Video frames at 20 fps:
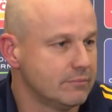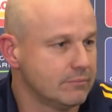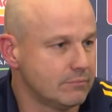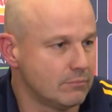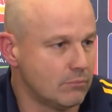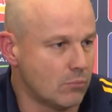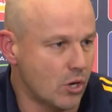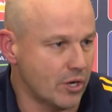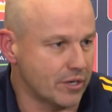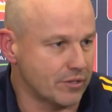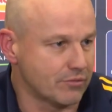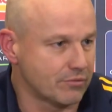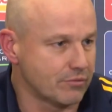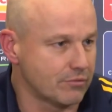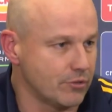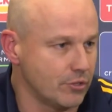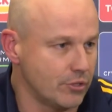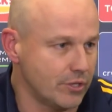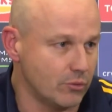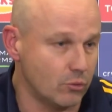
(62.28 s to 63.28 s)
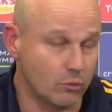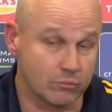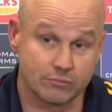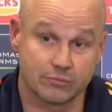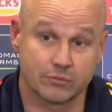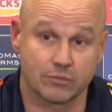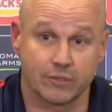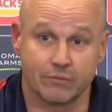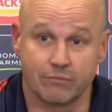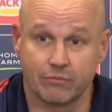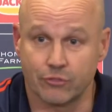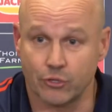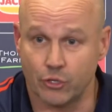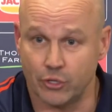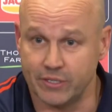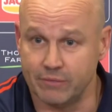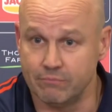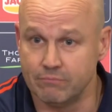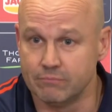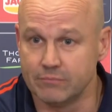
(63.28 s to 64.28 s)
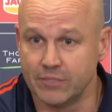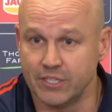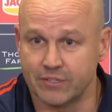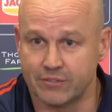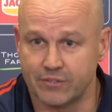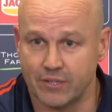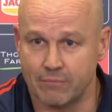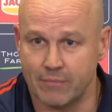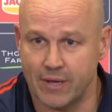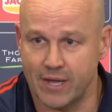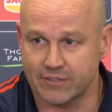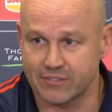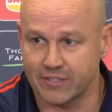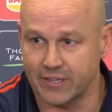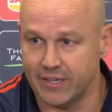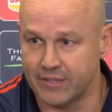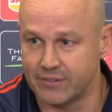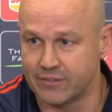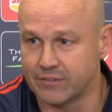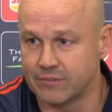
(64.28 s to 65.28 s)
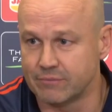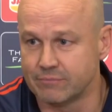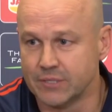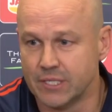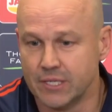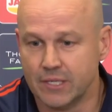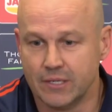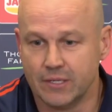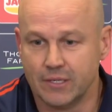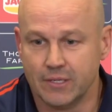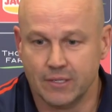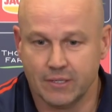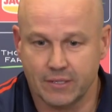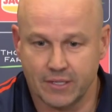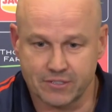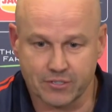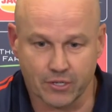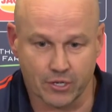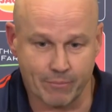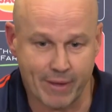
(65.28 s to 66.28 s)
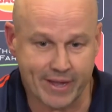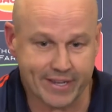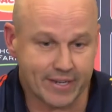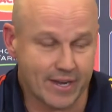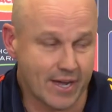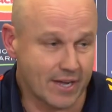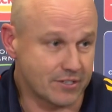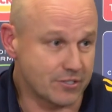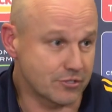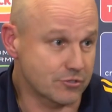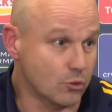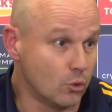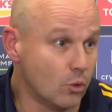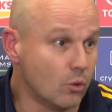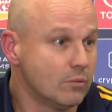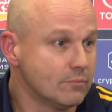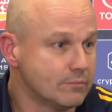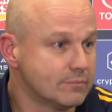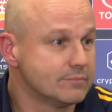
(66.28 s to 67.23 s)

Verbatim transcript: minus 30 or sorry 30 intercept marks against. It's going to make it hard to score.